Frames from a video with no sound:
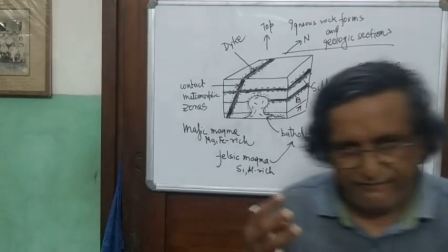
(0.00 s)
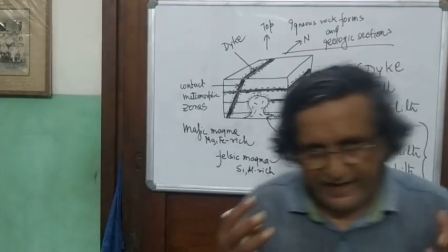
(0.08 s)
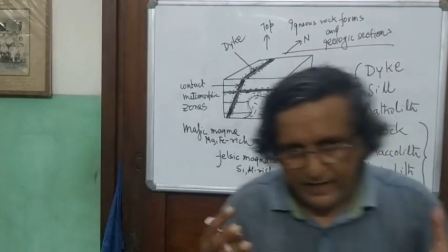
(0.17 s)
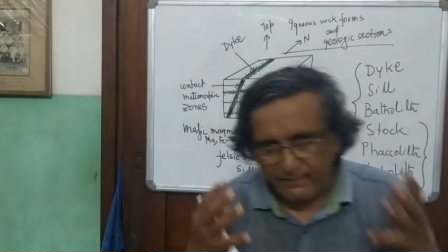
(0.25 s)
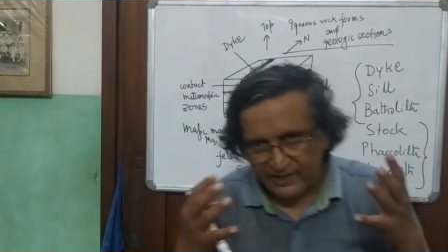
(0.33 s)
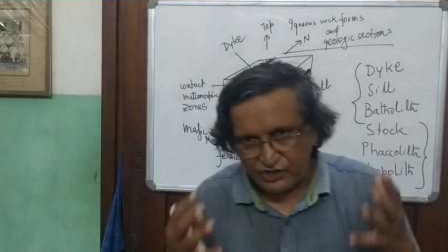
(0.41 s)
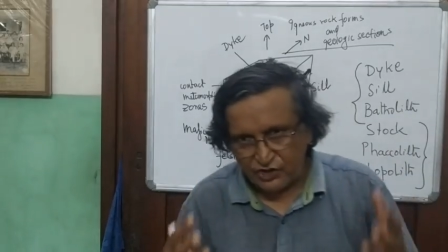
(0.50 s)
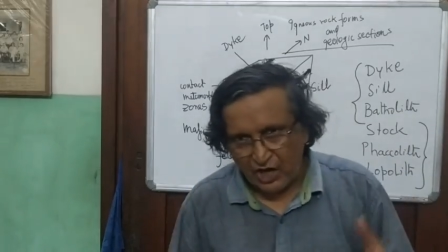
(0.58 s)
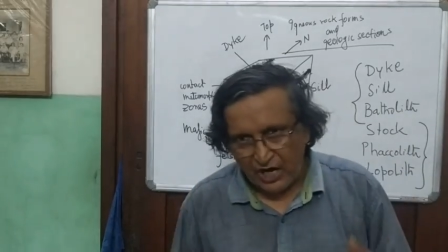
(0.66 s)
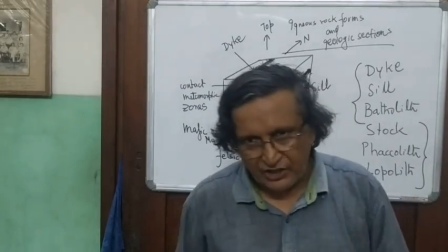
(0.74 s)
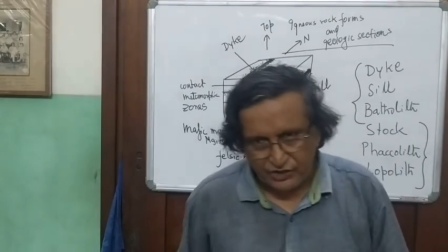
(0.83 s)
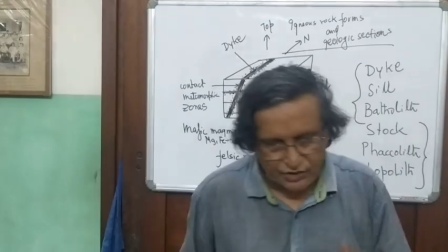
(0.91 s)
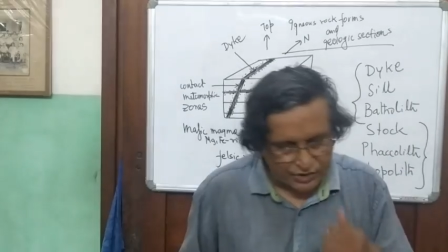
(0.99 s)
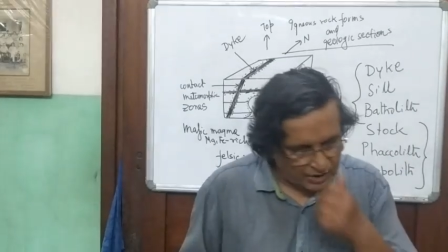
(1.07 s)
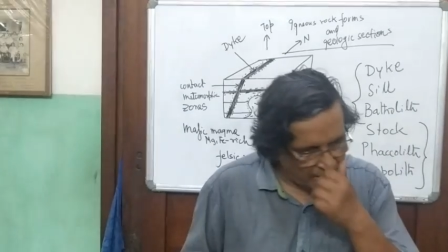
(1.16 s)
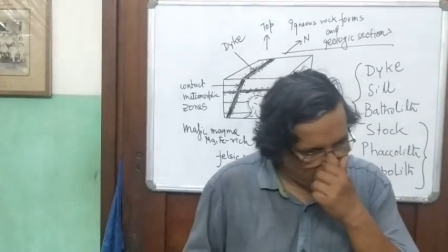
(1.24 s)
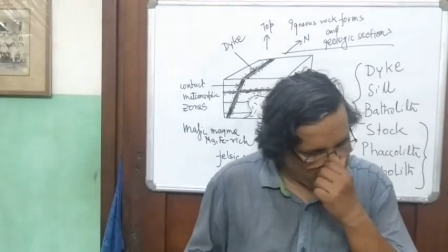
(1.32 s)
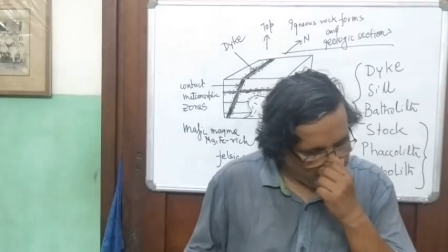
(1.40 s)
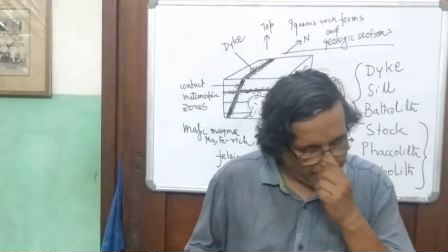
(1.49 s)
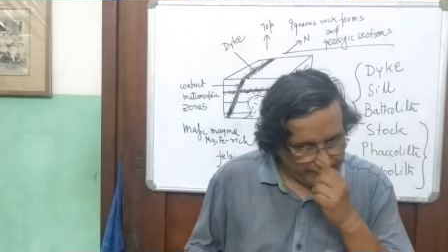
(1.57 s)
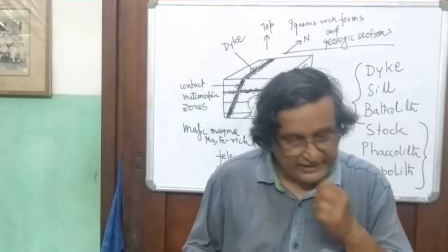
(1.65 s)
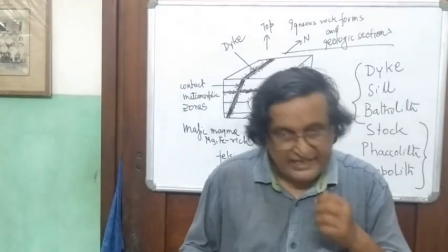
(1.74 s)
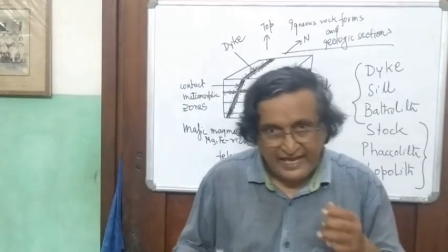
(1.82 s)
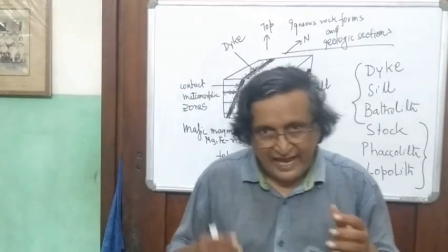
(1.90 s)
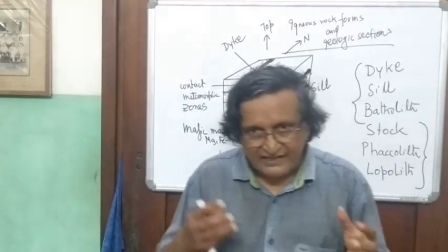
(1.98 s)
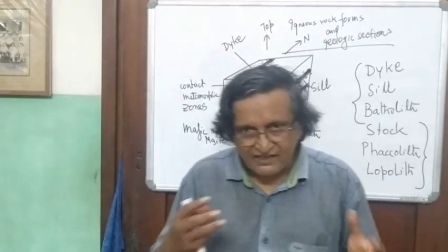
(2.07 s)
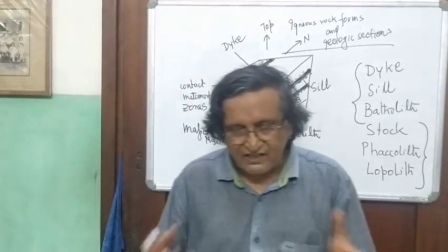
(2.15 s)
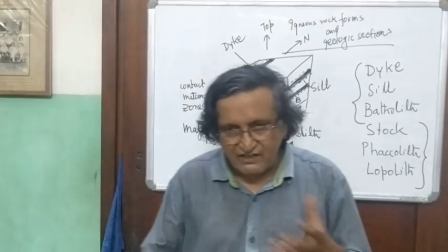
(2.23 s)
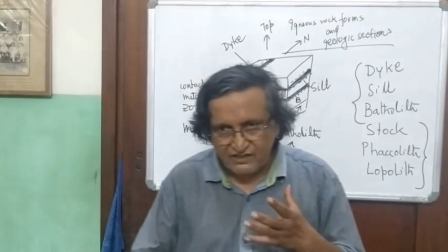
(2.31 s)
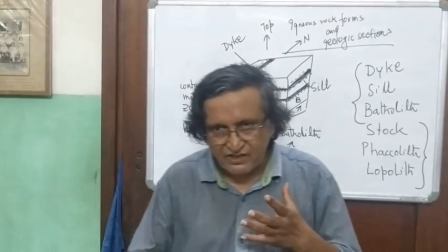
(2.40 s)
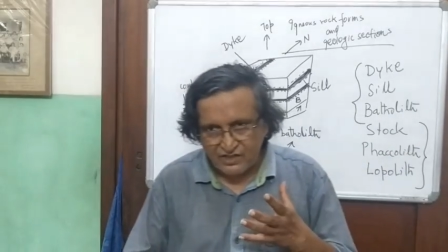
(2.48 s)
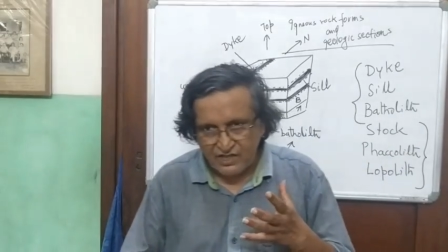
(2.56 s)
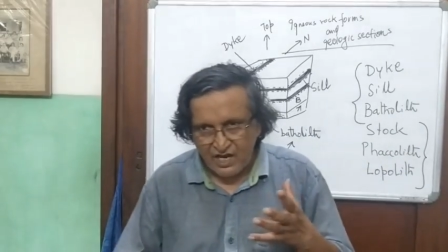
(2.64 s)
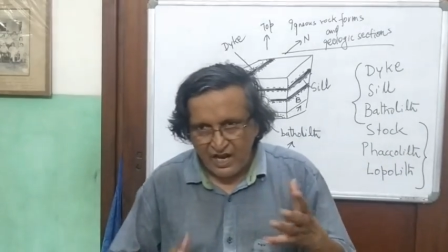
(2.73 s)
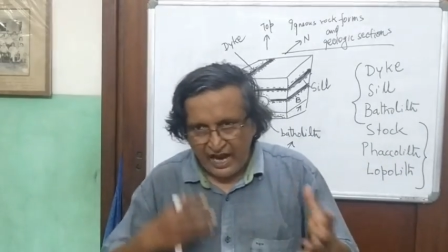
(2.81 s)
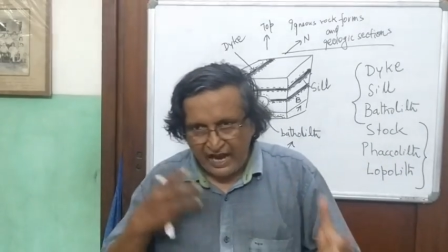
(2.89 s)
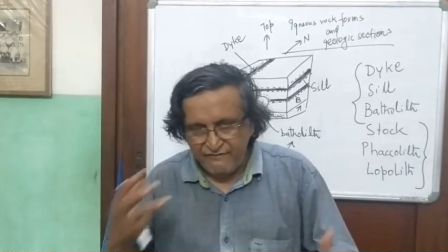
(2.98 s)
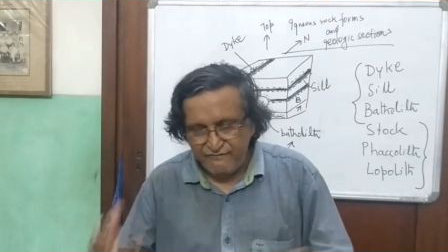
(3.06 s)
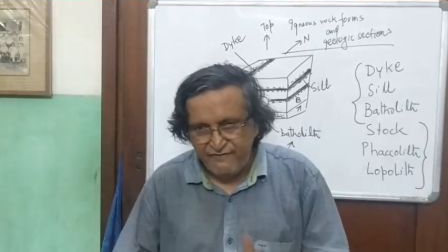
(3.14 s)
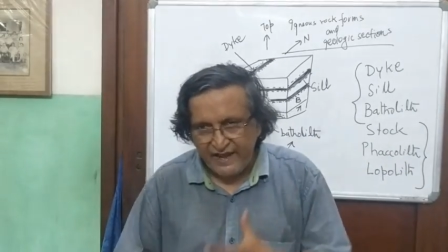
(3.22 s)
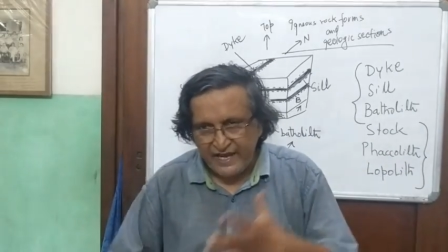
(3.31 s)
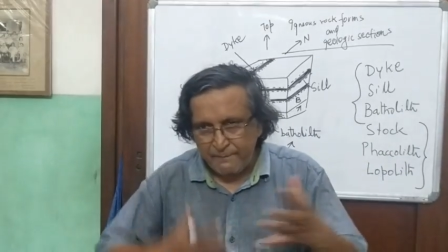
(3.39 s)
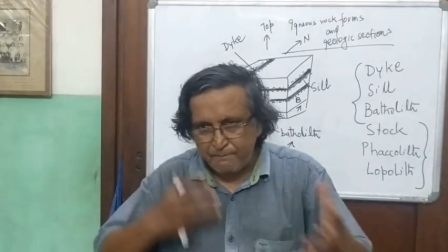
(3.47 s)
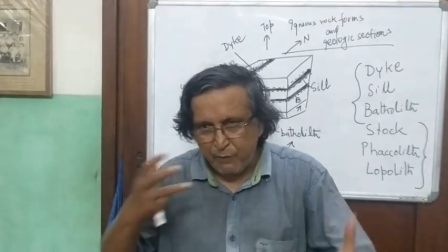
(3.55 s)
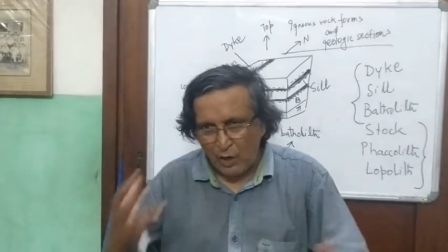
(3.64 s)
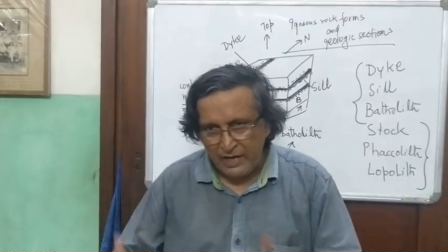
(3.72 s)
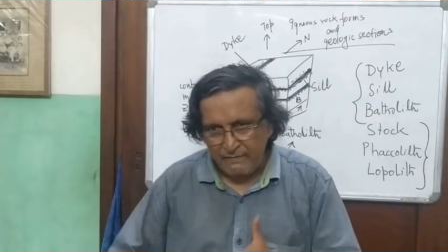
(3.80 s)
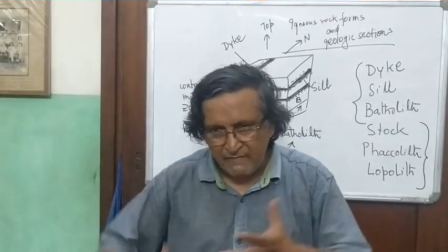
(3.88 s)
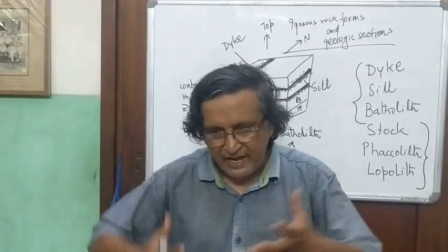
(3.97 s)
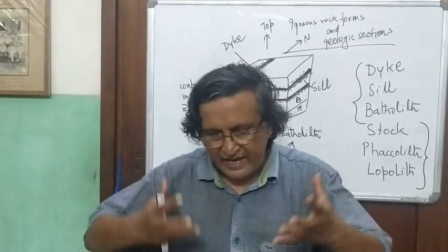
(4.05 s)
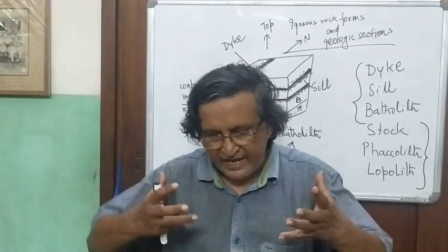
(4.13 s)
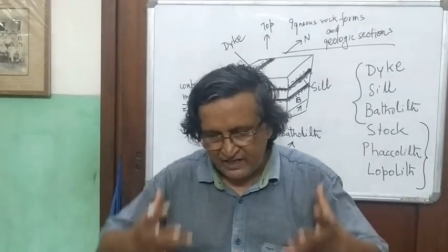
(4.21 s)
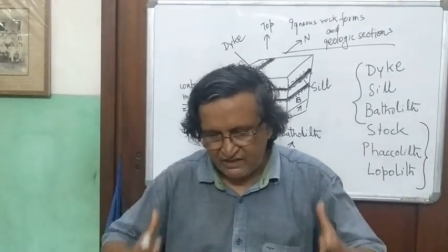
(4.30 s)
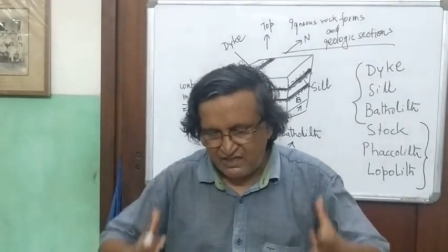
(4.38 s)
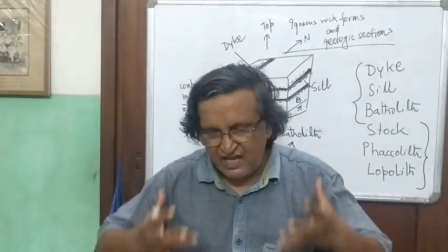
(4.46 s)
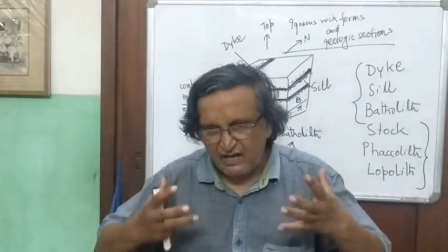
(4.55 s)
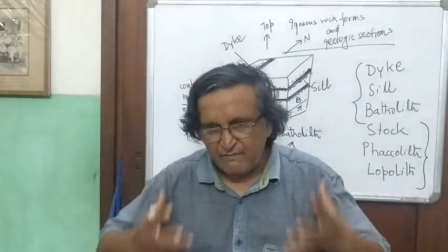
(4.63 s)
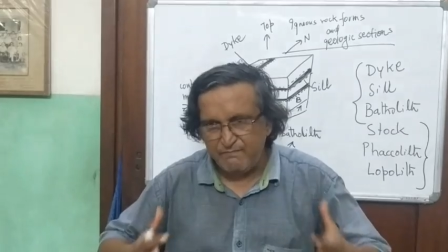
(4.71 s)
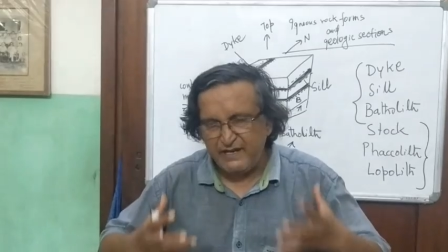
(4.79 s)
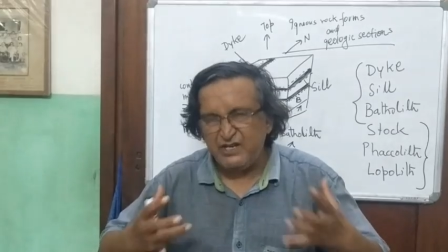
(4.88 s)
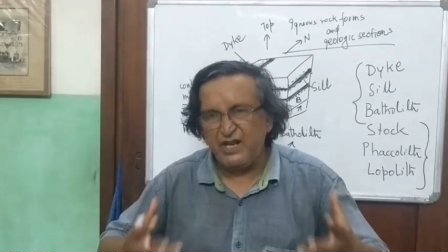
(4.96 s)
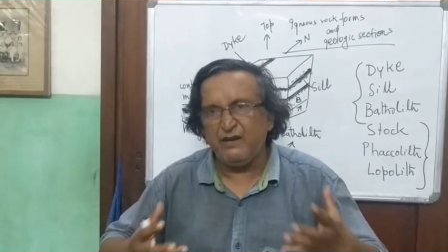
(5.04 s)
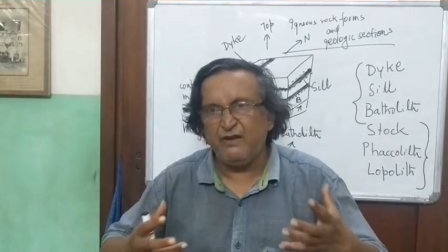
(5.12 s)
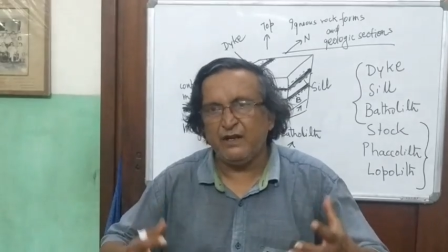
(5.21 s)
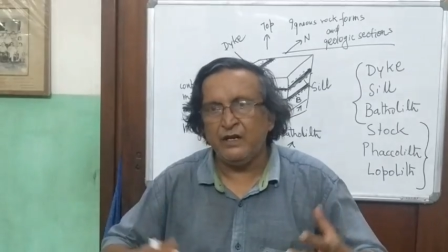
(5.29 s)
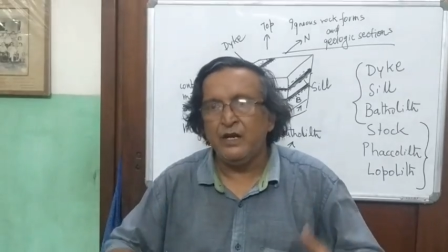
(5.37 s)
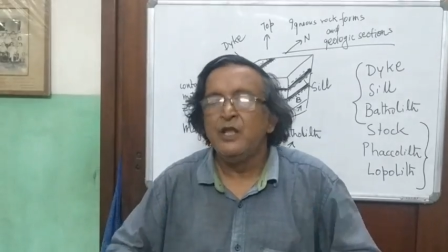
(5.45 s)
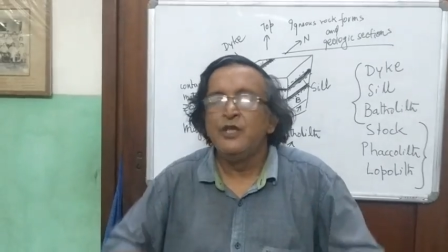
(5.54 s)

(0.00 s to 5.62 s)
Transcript: very much charged with gases and very polymeric, thick material.